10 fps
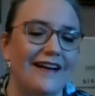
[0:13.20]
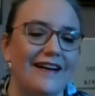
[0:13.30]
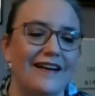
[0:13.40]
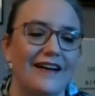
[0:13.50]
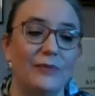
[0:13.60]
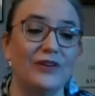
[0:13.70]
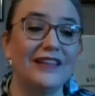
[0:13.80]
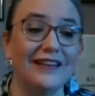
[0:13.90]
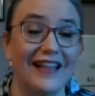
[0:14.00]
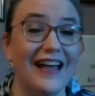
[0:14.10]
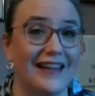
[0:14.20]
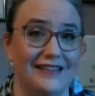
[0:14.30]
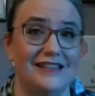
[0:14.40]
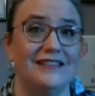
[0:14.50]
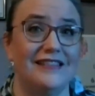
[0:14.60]
I'm really
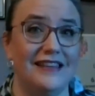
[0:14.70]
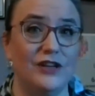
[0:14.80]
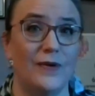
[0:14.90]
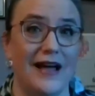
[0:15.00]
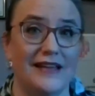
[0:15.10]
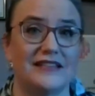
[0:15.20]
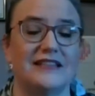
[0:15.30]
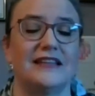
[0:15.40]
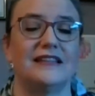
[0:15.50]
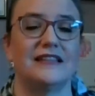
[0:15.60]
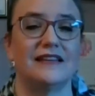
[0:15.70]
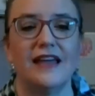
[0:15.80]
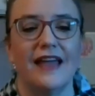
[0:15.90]
glad that you asked it.